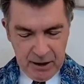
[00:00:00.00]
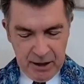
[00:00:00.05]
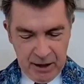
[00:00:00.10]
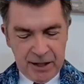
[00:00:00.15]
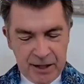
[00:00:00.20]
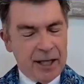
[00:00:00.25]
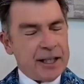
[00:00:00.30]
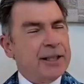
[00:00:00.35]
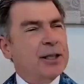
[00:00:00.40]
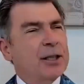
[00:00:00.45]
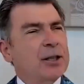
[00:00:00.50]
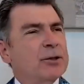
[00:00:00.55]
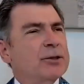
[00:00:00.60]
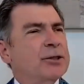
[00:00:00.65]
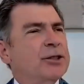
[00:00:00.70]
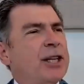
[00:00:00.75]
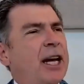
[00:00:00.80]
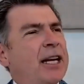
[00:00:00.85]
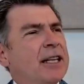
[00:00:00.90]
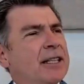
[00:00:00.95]
Technical
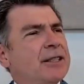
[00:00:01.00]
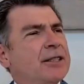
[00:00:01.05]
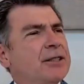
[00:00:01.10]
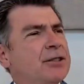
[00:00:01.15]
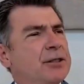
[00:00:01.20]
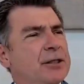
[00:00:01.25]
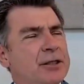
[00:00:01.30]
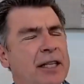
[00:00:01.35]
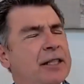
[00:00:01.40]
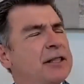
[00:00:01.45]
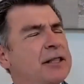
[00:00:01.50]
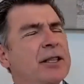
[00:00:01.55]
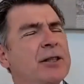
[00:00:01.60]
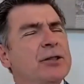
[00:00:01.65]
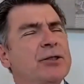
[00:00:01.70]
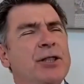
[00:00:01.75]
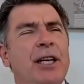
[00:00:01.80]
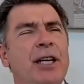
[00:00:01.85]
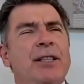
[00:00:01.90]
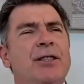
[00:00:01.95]

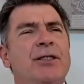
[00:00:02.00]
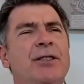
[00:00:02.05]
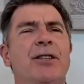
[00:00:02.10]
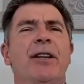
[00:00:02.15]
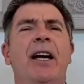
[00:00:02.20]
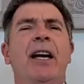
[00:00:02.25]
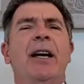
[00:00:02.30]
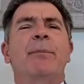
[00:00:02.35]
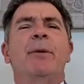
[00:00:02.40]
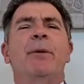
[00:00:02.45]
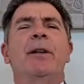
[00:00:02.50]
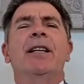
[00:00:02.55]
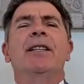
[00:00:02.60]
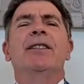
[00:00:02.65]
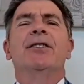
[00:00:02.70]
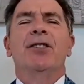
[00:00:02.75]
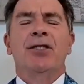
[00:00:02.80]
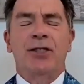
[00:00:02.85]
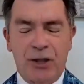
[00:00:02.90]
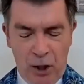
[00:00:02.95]
changes are happening
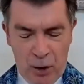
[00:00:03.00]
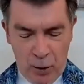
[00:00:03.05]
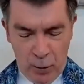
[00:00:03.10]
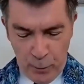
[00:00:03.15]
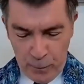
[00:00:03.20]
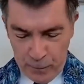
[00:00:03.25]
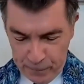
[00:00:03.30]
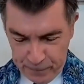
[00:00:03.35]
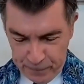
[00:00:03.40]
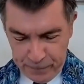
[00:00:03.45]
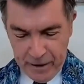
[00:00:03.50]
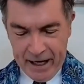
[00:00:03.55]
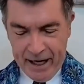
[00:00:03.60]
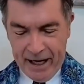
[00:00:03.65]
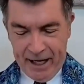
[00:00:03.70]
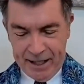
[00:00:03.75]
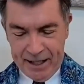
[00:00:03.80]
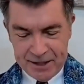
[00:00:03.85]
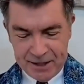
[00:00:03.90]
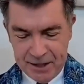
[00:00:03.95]
so
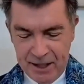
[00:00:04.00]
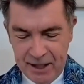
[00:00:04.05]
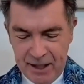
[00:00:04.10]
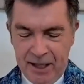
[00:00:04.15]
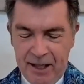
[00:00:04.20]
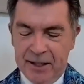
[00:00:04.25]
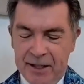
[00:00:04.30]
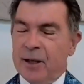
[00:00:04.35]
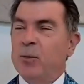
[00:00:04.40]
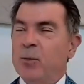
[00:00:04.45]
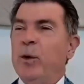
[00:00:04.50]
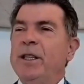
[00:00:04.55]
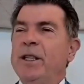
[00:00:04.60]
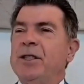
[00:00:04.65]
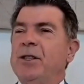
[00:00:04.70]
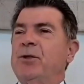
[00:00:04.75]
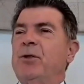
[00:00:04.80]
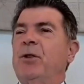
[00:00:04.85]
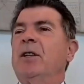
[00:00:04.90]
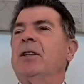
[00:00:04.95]
fast that we
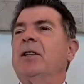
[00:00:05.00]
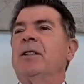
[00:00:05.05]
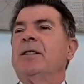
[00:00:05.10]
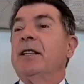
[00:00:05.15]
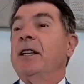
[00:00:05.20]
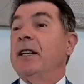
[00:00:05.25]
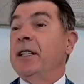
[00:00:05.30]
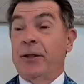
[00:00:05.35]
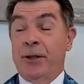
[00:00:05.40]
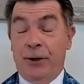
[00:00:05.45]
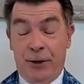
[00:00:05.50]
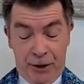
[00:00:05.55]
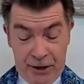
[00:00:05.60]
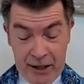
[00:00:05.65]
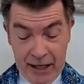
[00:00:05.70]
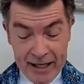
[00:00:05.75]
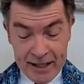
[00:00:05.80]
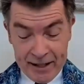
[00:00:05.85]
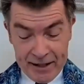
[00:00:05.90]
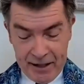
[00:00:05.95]
struggle to
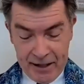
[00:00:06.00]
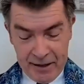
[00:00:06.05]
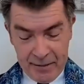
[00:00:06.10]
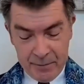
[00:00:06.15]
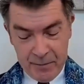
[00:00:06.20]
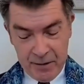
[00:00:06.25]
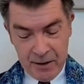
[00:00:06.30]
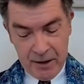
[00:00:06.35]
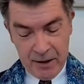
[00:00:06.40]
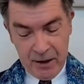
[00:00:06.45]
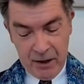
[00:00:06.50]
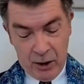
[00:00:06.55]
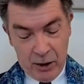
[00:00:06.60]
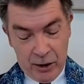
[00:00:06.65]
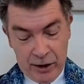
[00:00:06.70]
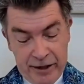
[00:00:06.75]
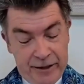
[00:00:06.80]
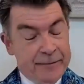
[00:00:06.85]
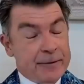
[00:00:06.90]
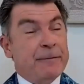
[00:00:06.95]
understand them
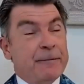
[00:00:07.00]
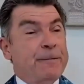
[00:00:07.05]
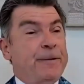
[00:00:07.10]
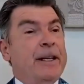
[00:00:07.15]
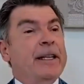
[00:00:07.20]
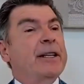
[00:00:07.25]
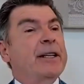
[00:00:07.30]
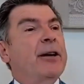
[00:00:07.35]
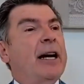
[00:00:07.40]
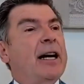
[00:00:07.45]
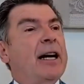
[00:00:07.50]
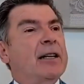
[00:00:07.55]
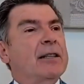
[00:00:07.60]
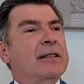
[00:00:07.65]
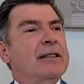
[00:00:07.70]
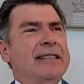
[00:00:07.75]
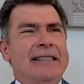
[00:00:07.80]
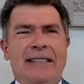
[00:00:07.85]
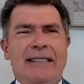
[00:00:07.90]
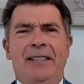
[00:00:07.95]
or to even figure
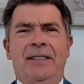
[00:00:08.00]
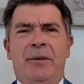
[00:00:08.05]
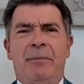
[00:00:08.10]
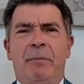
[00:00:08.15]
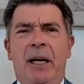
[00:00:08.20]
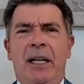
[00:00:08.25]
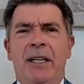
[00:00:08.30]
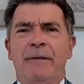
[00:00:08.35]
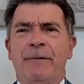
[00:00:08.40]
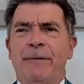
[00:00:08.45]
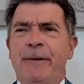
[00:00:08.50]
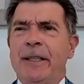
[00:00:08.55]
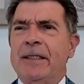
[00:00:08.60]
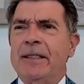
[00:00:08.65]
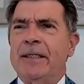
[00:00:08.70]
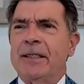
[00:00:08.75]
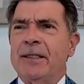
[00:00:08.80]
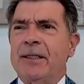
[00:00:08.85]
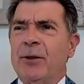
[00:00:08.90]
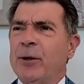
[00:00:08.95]
out, is this a
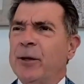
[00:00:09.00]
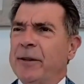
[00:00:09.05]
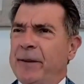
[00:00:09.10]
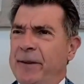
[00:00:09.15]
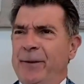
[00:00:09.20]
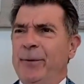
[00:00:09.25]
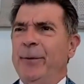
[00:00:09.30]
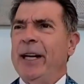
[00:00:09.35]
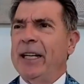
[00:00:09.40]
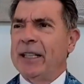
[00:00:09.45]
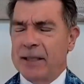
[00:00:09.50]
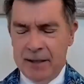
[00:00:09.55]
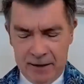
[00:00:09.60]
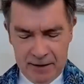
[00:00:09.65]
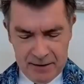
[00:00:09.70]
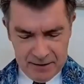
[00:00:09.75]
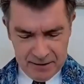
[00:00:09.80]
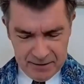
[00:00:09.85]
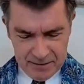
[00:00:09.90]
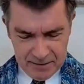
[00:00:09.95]
benefit or a threat
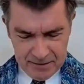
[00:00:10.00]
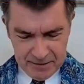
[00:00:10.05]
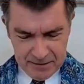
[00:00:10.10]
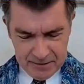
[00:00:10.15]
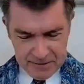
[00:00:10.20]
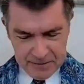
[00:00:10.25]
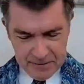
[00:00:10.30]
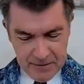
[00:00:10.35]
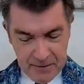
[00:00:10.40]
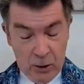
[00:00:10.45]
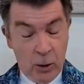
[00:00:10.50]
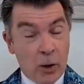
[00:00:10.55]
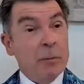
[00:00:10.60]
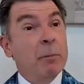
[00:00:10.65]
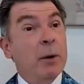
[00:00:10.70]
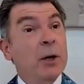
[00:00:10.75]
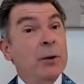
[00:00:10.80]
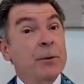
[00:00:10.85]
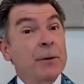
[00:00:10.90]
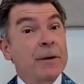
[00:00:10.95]
or
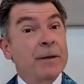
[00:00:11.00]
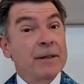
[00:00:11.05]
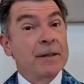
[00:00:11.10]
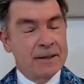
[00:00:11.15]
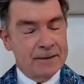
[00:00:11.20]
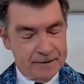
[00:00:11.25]
both?